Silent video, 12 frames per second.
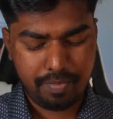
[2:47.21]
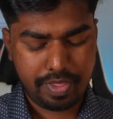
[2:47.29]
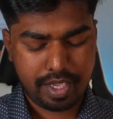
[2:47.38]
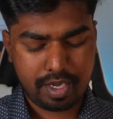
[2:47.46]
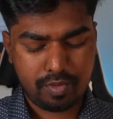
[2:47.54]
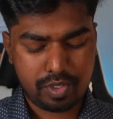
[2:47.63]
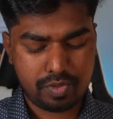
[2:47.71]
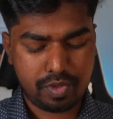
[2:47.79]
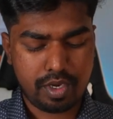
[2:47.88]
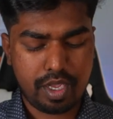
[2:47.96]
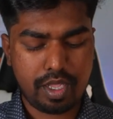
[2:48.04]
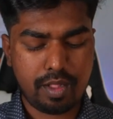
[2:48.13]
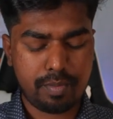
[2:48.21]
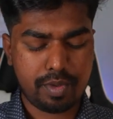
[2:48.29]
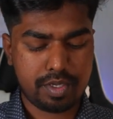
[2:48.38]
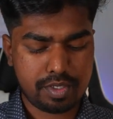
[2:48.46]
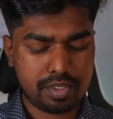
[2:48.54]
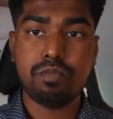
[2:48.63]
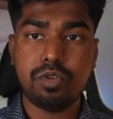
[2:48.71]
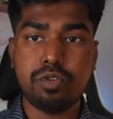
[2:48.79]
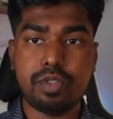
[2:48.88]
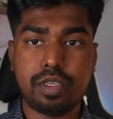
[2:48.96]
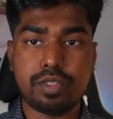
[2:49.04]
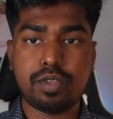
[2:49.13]
which would help us do
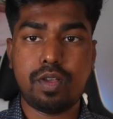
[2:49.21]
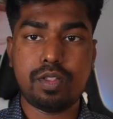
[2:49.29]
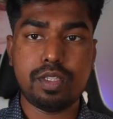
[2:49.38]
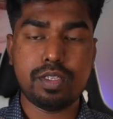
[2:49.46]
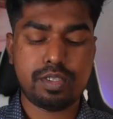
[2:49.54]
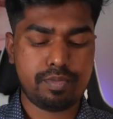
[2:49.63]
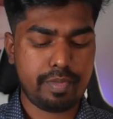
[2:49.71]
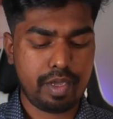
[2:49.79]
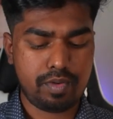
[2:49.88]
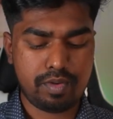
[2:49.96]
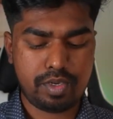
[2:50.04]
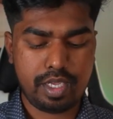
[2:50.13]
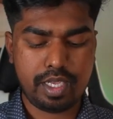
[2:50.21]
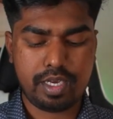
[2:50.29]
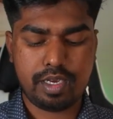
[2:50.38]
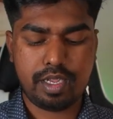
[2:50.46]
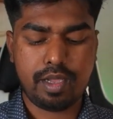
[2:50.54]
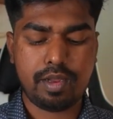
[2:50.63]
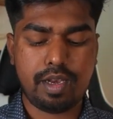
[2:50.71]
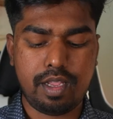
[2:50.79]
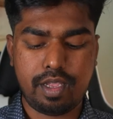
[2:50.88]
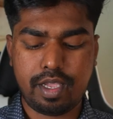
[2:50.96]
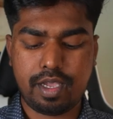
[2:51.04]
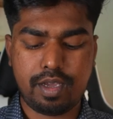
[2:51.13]
things on this mount. And I
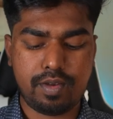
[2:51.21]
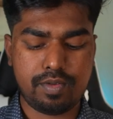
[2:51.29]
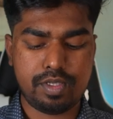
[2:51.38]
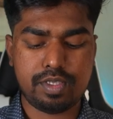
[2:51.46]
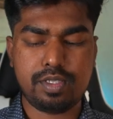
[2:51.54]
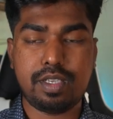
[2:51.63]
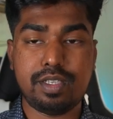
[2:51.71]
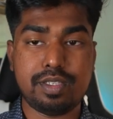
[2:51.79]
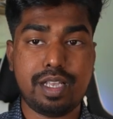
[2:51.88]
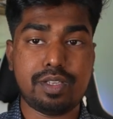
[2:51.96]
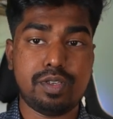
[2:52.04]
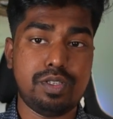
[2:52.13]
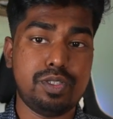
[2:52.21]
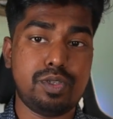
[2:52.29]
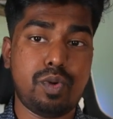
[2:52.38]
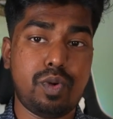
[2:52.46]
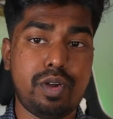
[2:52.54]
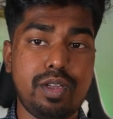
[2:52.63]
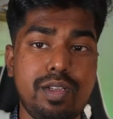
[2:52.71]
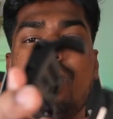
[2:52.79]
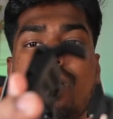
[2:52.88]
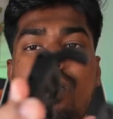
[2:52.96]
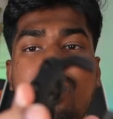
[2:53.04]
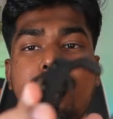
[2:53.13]
like how this thing is actually stored
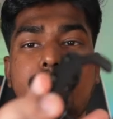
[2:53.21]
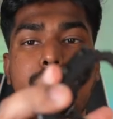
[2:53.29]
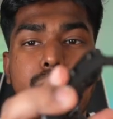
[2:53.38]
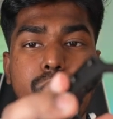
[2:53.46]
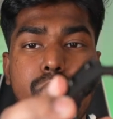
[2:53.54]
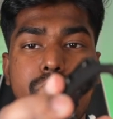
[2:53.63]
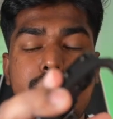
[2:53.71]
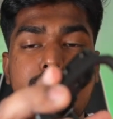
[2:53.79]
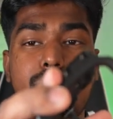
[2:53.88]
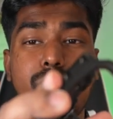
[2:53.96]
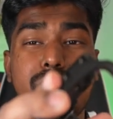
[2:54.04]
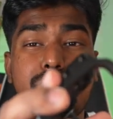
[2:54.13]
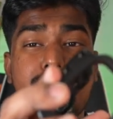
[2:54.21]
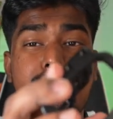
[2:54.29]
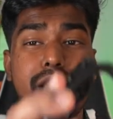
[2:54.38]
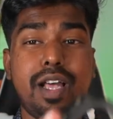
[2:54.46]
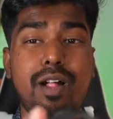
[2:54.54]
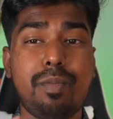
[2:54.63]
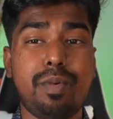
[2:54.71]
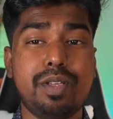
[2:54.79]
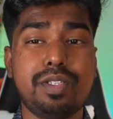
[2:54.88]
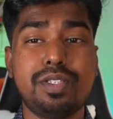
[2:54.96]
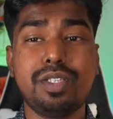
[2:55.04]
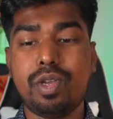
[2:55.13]
on board, which would help
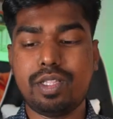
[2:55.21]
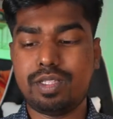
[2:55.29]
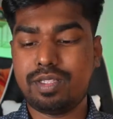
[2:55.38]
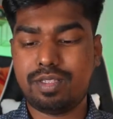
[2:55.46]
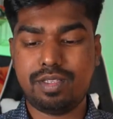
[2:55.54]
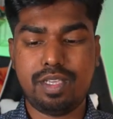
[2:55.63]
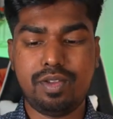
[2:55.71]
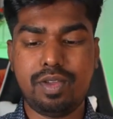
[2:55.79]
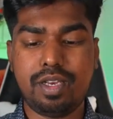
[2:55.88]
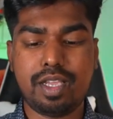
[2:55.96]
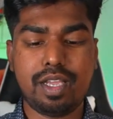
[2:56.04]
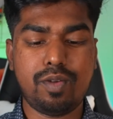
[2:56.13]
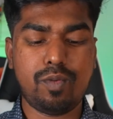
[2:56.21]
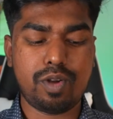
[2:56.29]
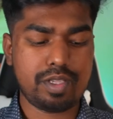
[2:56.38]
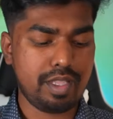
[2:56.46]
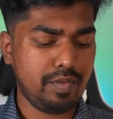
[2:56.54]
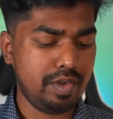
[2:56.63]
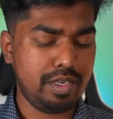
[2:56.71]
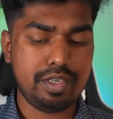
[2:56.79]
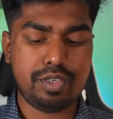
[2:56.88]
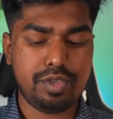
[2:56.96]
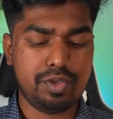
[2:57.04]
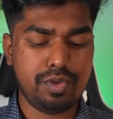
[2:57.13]
us with, you know, any kind of work that we need
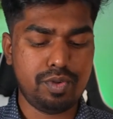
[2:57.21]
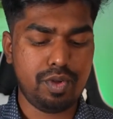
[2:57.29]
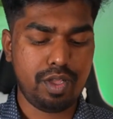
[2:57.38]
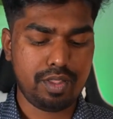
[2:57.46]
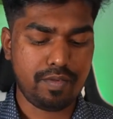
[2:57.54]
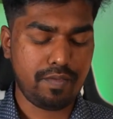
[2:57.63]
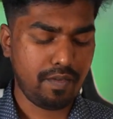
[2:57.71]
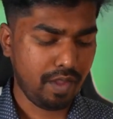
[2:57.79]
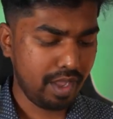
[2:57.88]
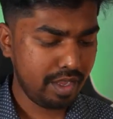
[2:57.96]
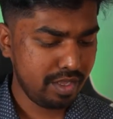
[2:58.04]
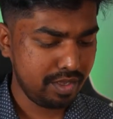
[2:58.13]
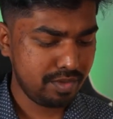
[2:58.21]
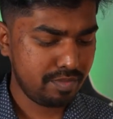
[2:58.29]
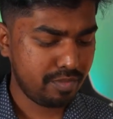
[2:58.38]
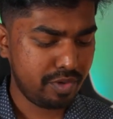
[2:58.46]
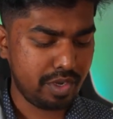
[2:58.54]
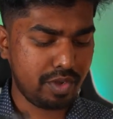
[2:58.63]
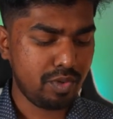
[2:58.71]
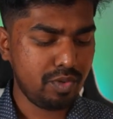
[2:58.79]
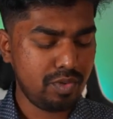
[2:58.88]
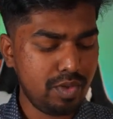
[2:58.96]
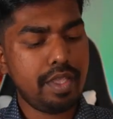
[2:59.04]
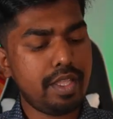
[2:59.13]
to do on the fly. Pretty
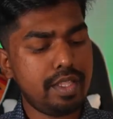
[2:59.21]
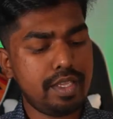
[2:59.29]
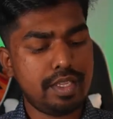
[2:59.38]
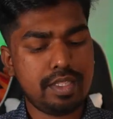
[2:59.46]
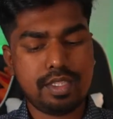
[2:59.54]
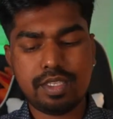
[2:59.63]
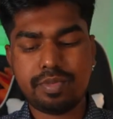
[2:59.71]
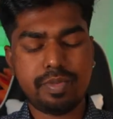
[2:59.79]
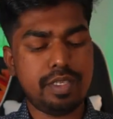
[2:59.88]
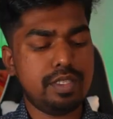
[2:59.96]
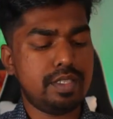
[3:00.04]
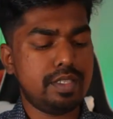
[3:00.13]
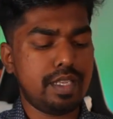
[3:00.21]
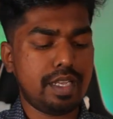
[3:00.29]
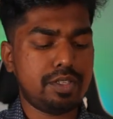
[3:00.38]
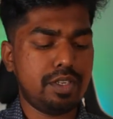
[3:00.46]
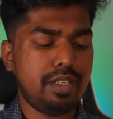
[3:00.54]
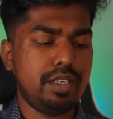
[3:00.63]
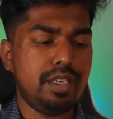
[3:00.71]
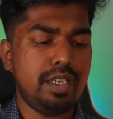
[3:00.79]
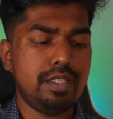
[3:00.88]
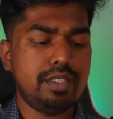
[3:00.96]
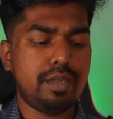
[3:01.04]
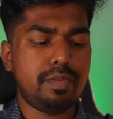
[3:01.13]
cool. And then this piece is actually a
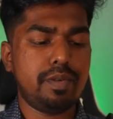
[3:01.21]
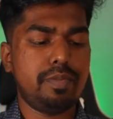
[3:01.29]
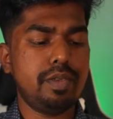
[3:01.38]
separate